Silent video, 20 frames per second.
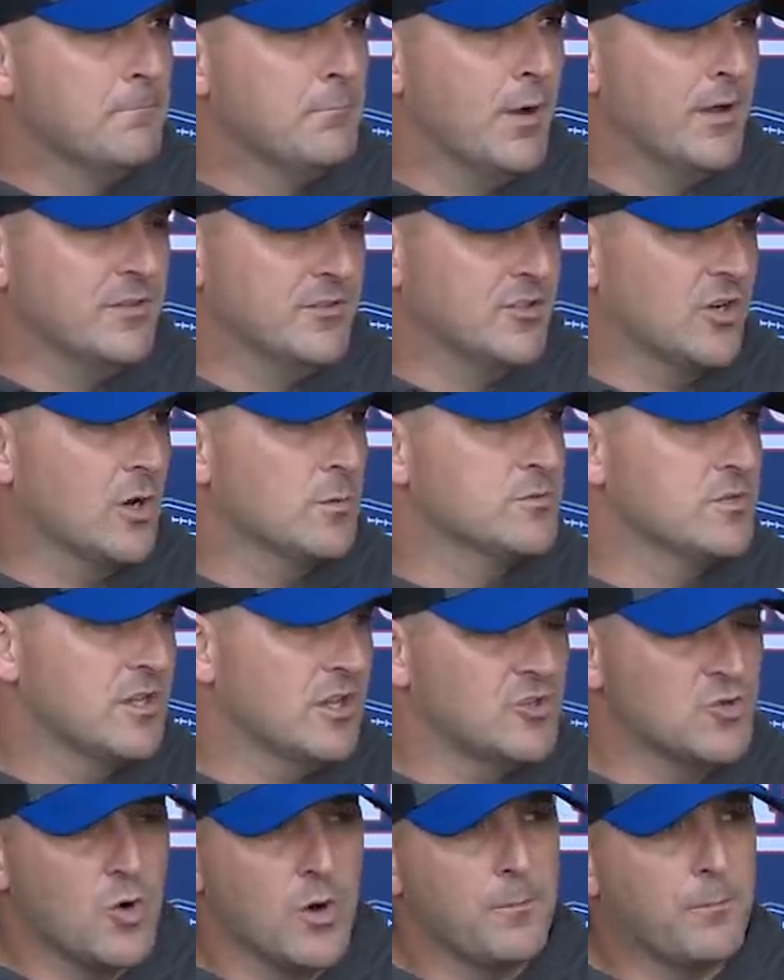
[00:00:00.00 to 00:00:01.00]
But in terms of
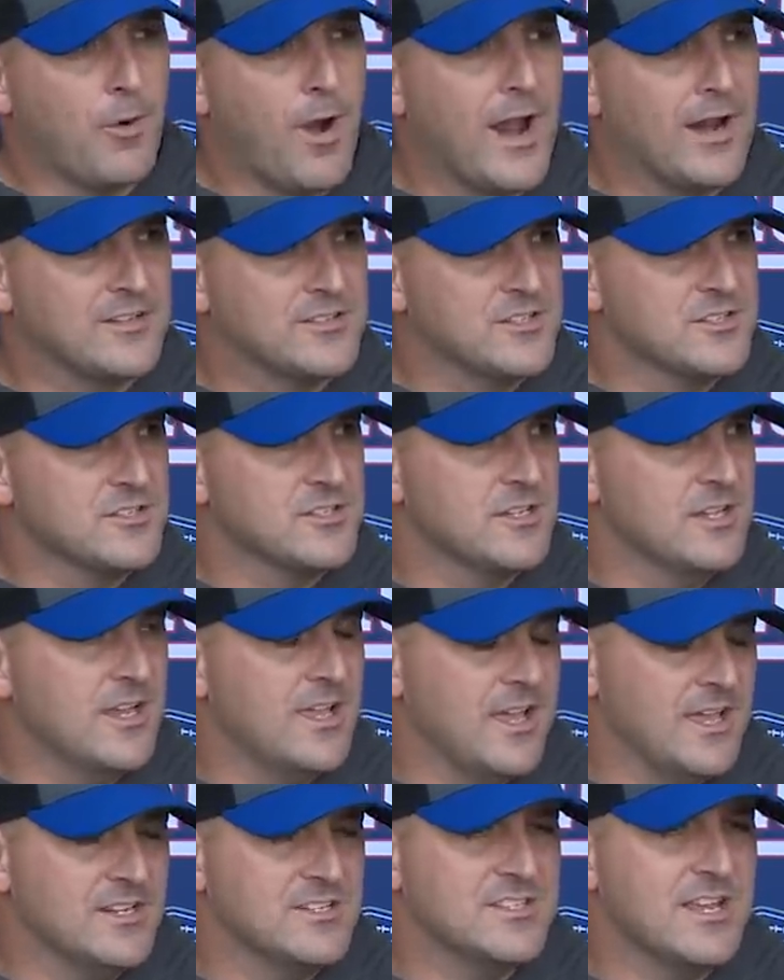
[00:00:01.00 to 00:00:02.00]
the joint practices,
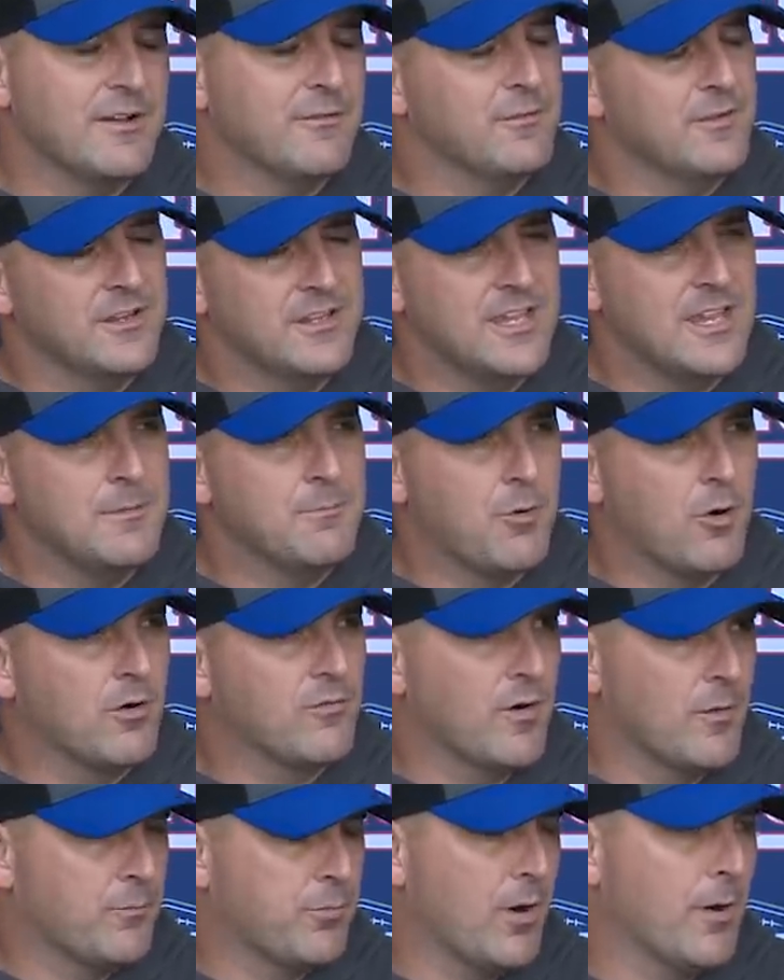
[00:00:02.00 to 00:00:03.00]
it is definitely a key part
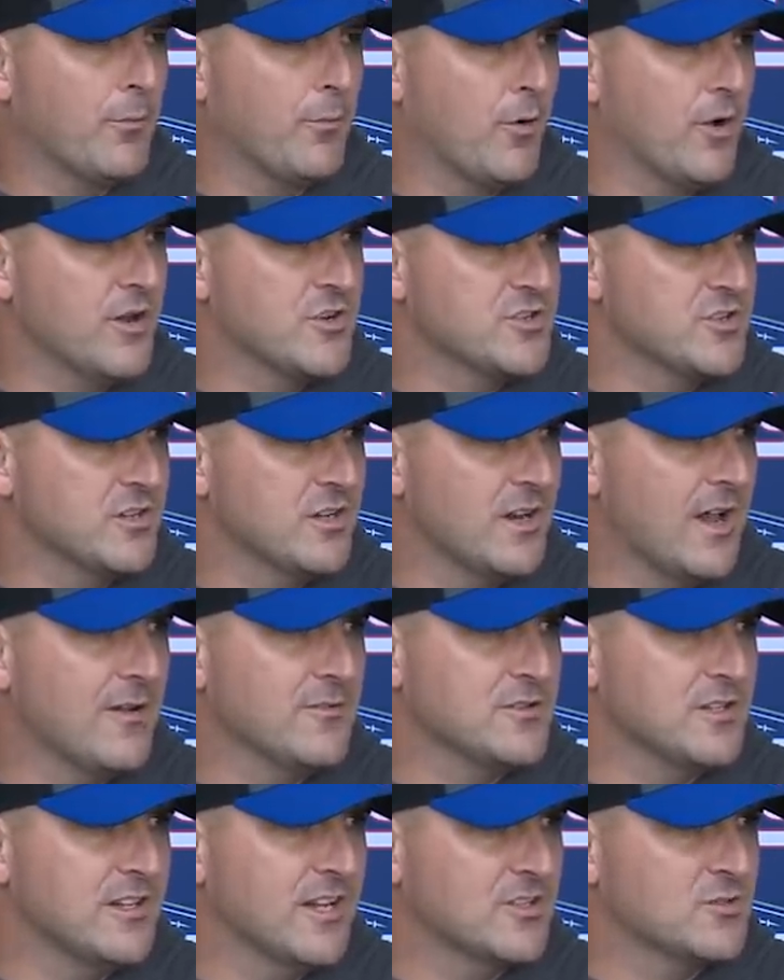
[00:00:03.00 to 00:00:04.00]
of our preparation. And
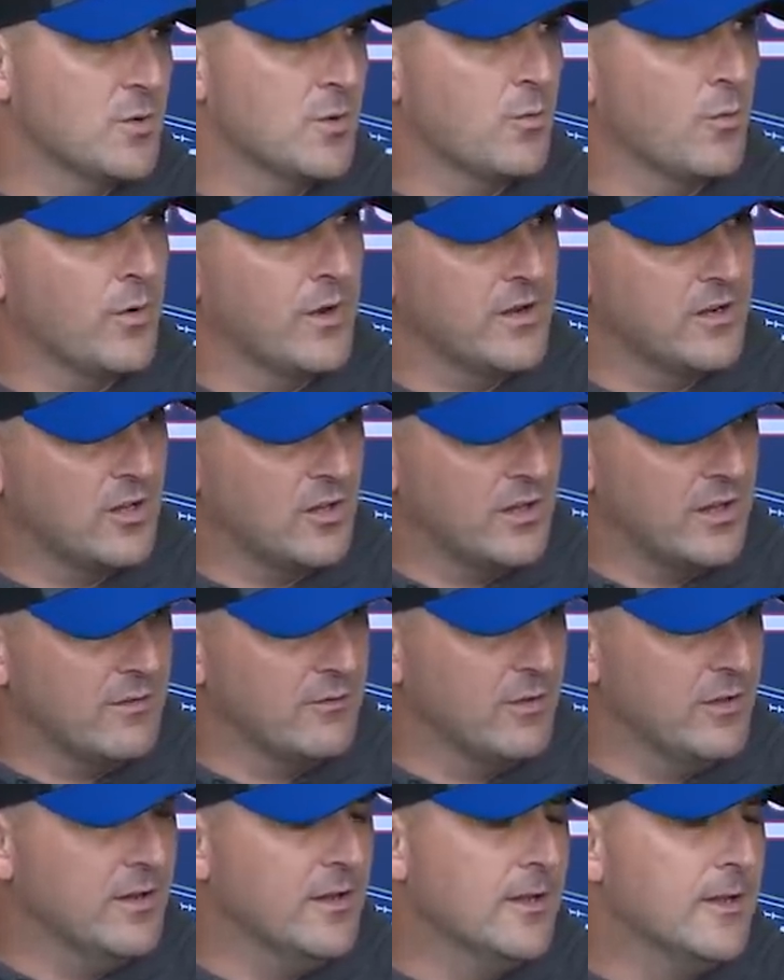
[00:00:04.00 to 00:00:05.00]
obviously, next week we're in
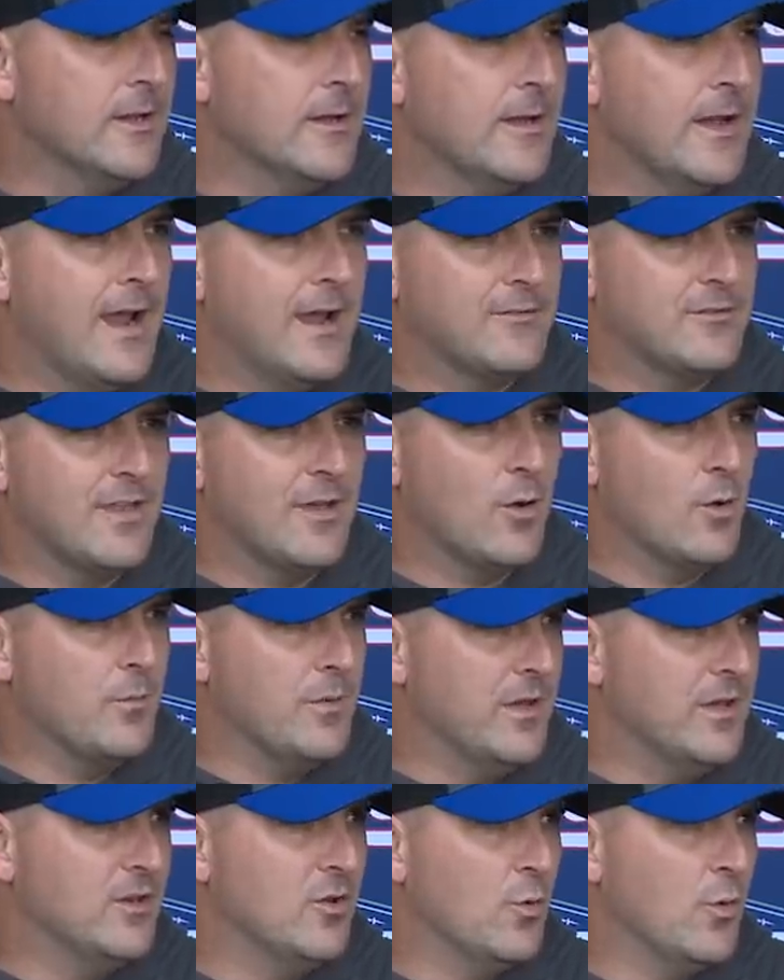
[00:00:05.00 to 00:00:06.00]
Cleveland. After that, we'll
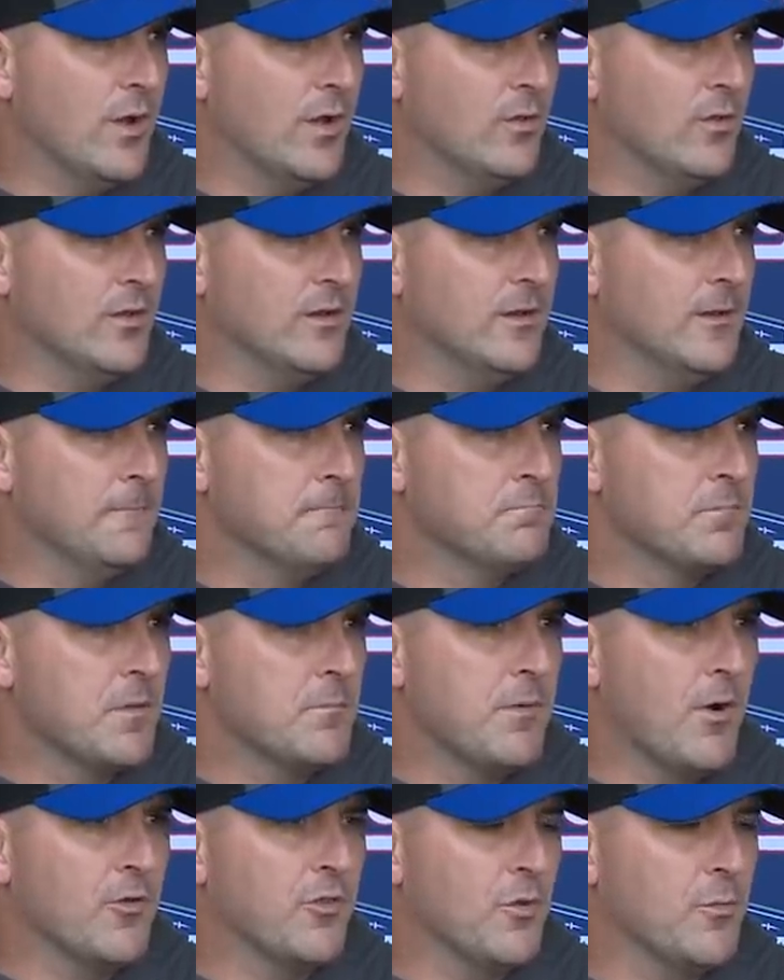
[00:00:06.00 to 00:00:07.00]
be in New England.
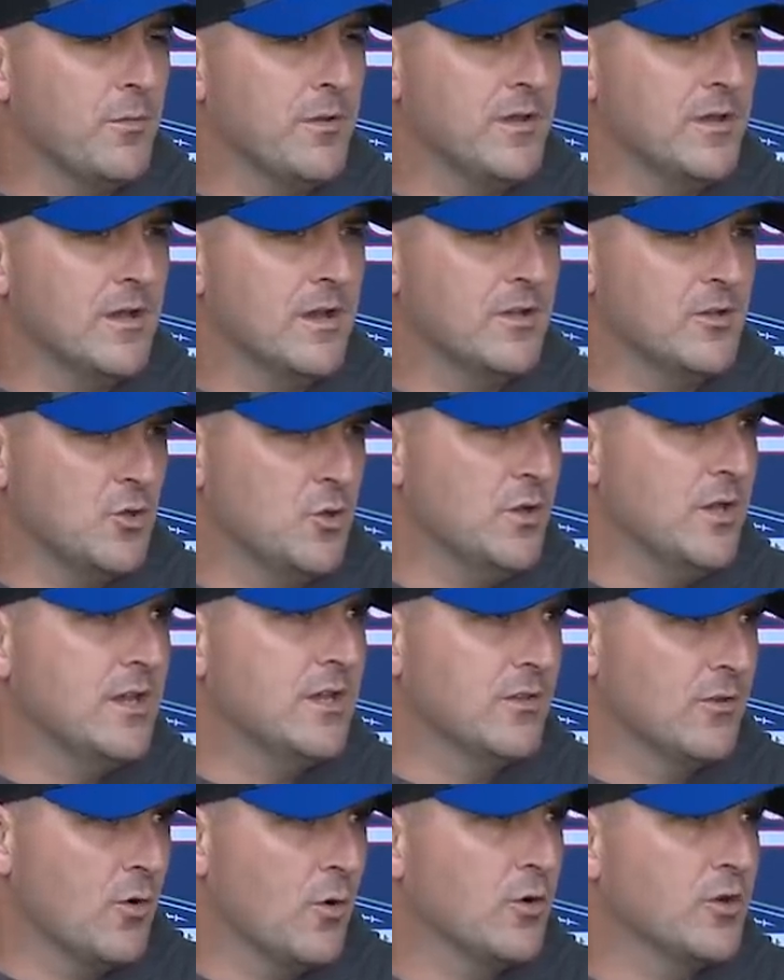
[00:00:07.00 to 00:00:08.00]
Both will be
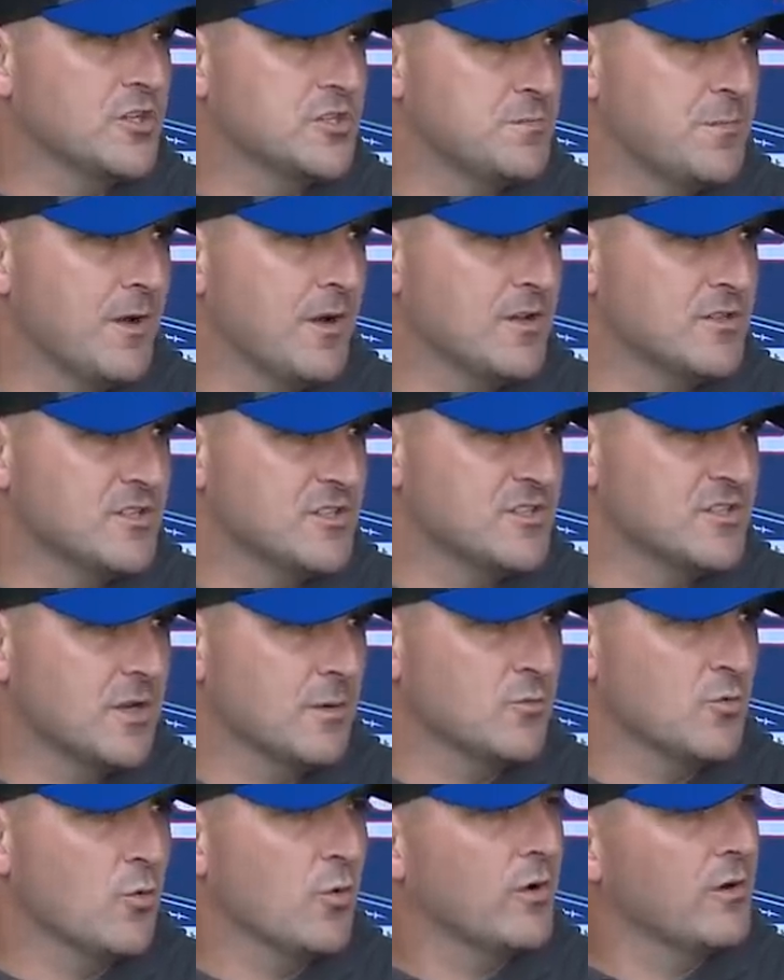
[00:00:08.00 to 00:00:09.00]
unique in their own experiences in
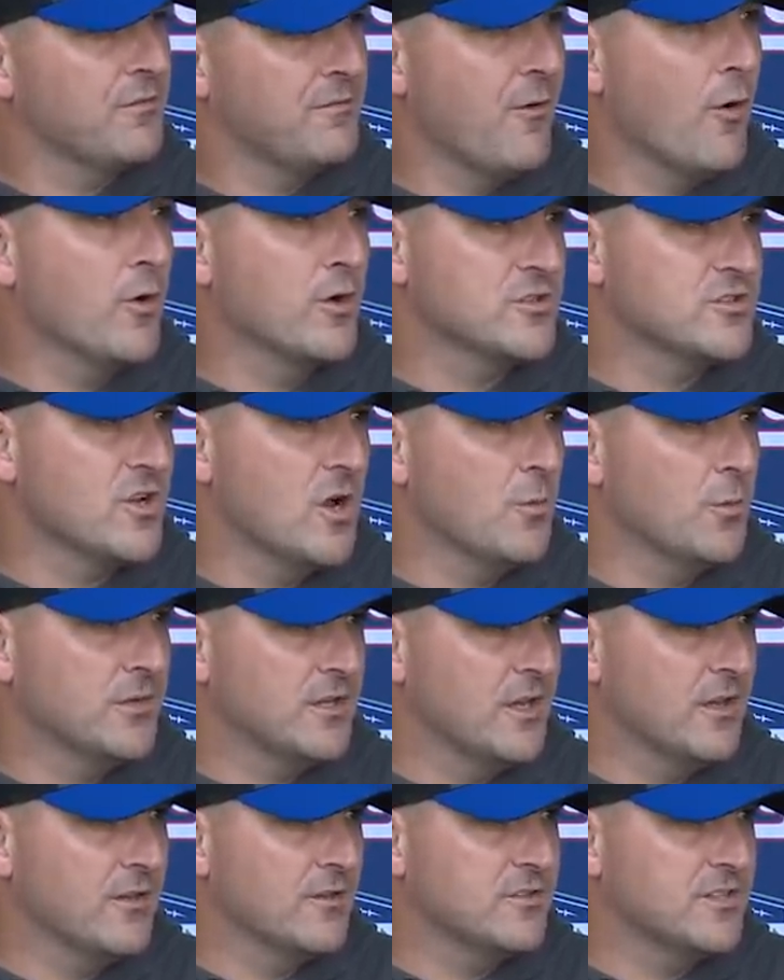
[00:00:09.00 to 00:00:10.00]
terms of what we're going to focus on with
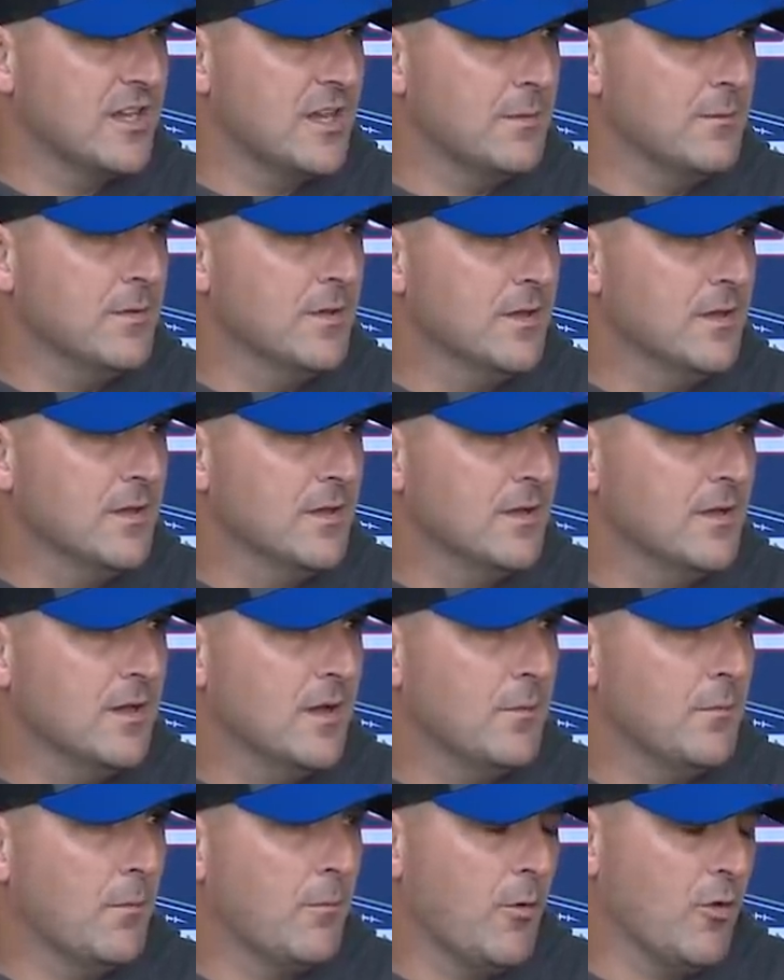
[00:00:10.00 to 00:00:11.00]
the other team,
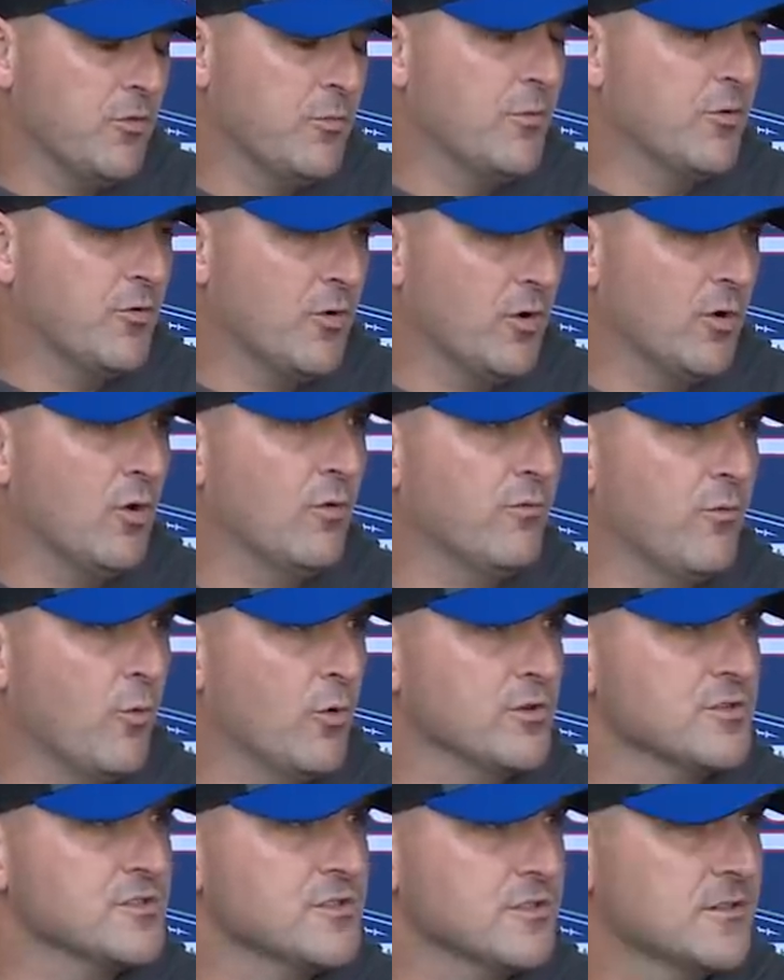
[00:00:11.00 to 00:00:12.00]
but both will be critical
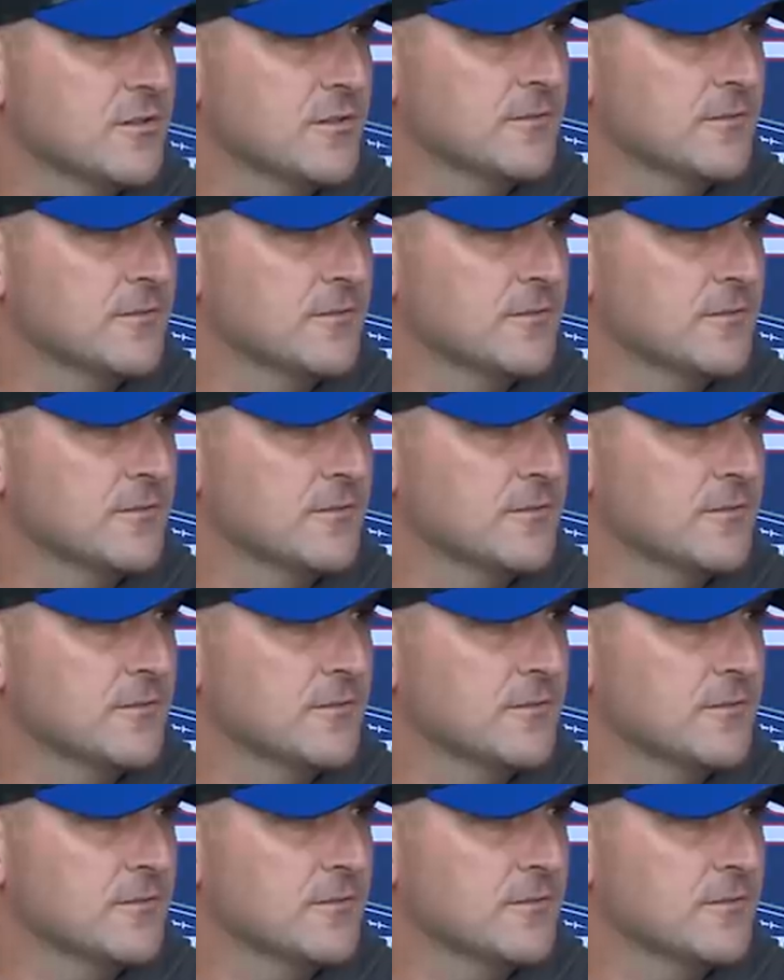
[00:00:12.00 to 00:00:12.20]
for us.